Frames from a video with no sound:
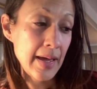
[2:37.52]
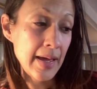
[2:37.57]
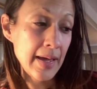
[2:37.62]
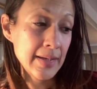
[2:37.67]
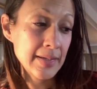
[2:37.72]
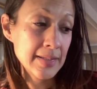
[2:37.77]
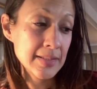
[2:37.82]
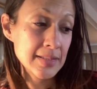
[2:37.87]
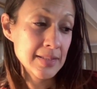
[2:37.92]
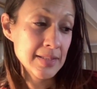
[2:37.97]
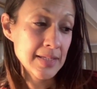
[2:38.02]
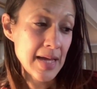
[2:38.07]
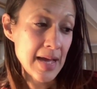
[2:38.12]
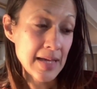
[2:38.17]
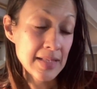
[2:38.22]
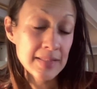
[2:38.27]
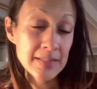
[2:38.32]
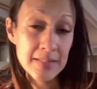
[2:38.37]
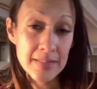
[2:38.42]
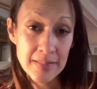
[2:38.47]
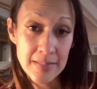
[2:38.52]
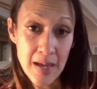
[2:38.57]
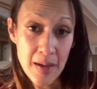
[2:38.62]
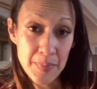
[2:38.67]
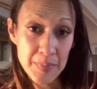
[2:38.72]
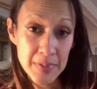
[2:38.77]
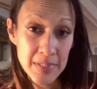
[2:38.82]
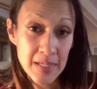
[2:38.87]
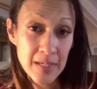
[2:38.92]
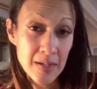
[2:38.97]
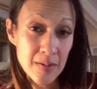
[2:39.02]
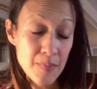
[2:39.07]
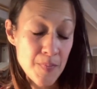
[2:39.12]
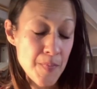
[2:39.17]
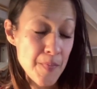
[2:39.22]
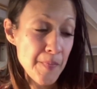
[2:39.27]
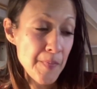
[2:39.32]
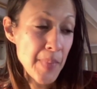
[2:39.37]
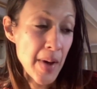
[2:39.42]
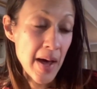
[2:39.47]
and it's an antiseptic,
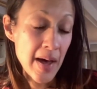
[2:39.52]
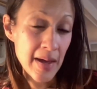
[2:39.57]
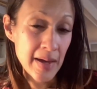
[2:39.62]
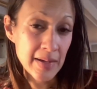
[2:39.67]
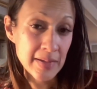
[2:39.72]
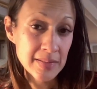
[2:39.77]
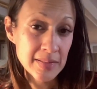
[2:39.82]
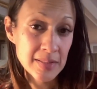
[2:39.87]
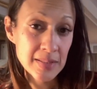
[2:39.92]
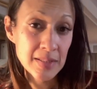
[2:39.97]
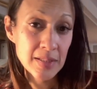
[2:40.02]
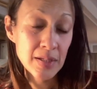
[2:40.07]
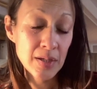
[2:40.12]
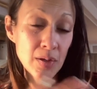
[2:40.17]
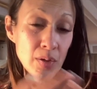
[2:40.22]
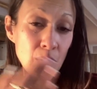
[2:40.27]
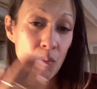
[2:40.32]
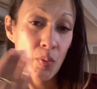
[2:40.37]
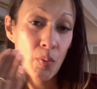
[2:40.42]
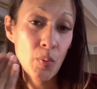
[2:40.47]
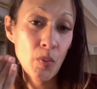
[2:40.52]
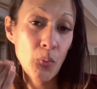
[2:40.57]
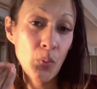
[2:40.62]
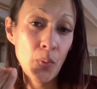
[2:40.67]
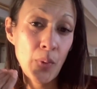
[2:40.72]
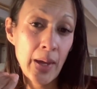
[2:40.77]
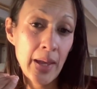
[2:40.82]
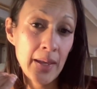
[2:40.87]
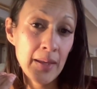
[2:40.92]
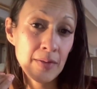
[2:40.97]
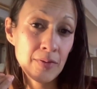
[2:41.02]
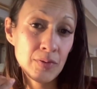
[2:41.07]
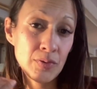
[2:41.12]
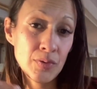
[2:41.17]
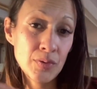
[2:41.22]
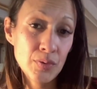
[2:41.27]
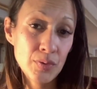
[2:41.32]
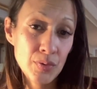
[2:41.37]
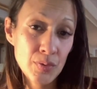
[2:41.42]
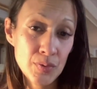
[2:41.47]
but when
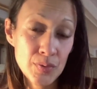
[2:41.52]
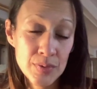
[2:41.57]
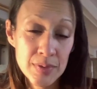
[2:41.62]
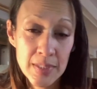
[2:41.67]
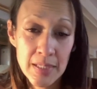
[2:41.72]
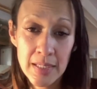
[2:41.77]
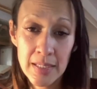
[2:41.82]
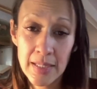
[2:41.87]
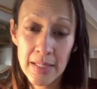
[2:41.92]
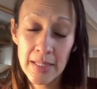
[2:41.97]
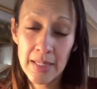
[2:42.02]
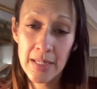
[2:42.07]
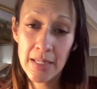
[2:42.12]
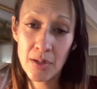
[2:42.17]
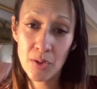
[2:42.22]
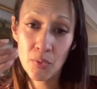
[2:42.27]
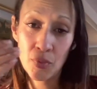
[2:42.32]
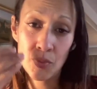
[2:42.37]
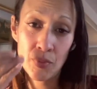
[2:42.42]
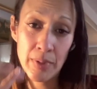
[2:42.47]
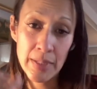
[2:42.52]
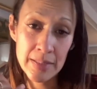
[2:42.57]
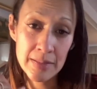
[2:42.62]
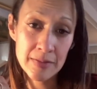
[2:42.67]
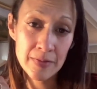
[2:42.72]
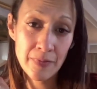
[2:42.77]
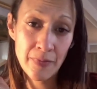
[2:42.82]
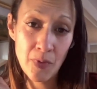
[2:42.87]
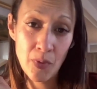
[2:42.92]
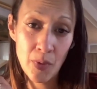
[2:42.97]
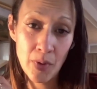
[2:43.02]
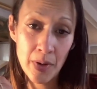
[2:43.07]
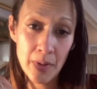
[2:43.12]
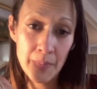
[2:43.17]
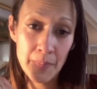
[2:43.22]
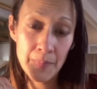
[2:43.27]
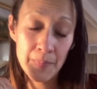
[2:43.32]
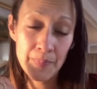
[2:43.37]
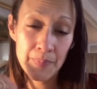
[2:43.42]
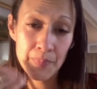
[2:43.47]
you use it in a rinse
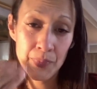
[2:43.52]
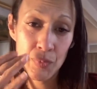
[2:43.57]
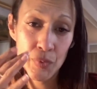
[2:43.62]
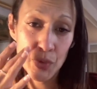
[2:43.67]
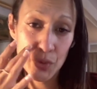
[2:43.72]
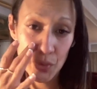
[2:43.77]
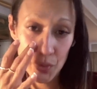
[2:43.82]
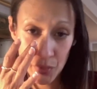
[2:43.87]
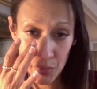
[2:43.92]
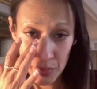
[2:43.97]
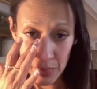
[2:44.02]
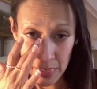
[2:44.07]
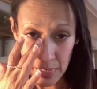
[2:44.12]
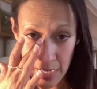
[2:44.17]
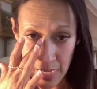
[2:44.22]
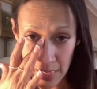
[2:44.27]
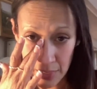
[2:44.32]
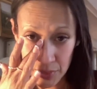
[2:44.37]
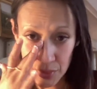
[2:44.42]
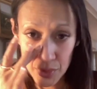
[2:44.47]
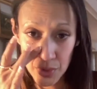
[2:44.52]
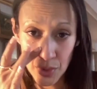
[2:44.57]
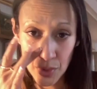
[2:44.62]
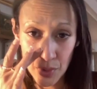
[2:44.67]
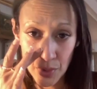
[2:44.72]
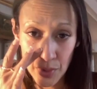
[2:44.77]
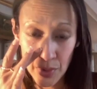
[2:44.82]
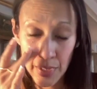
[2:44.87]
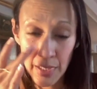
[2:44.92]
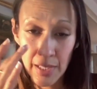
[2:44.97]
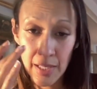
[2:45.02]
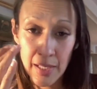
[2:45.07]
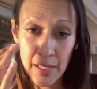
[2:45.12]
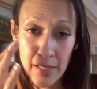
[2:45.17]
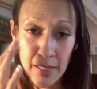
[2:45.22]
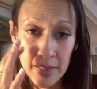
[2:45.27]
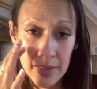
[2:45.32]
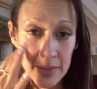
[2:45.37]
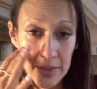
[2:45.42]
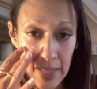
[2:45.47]
form through the nostril,
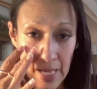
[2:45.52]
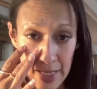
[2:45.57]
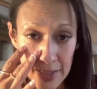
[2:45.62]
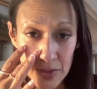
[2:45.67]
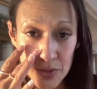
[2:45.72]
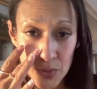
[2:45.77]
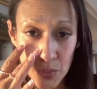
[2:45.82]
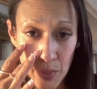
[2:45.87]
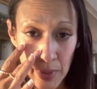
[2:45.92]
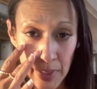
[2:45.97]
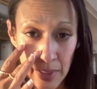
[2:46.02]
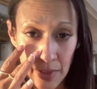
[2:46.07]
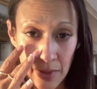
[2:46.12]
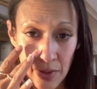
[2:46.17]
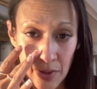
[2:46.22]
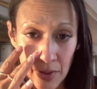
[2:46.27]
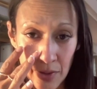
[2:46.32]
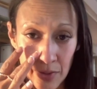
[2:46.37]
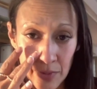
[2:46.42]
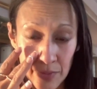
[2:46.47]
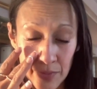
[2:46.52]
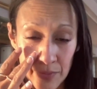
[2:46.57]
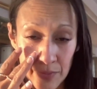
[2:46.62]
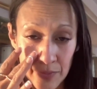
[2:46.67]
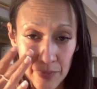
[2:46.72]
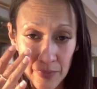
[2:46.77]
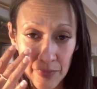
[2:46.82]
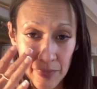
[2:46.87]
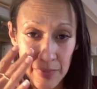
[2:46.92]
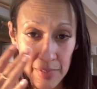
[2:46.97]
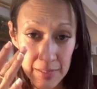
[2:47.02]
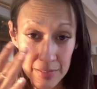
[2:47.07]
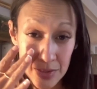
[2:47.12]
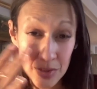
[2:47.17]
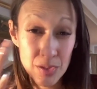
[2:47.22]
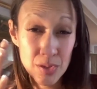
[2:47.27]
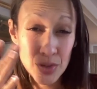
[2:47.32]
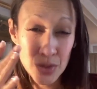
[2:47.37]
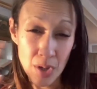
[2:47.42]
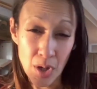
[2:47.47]
that's where this
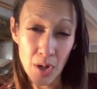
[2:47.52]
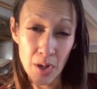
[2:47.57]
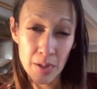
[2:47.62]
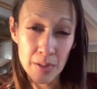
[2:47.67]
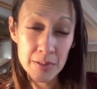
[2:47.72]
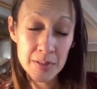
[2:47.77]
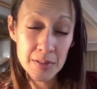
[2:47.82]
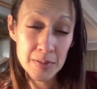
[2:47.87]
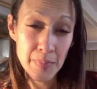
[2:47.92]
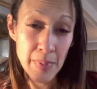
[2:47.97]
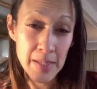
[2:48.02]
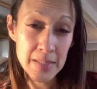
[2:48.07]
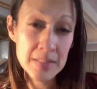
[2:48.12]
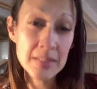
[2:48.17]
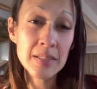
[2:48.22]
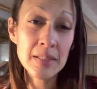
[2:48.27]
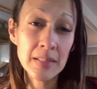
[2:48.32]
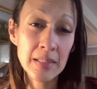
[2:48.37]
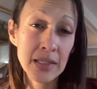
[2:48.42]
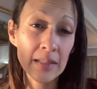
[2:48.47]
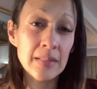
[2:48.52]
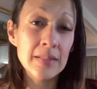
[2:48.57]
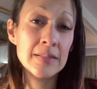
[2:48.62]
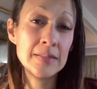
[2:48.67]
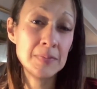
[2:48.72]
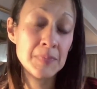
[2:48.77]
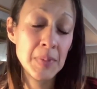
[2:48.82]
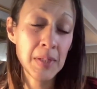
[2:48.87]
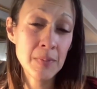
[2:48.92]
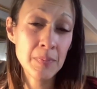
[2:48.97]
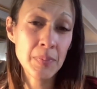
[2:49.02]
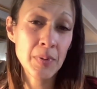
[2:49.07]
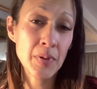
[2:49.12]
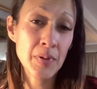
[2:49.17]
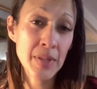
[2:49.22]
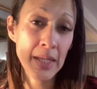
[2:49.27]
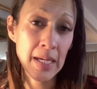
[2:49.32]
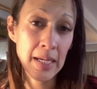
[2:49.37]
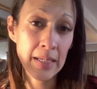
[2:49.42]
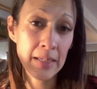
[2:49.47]
starts. Basically, at least
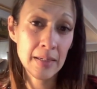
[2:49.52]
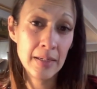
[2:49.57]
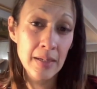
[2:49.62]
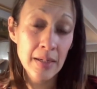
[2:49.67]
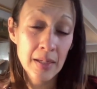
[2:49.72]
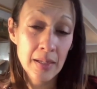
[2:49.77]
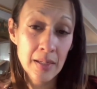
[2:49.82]
people that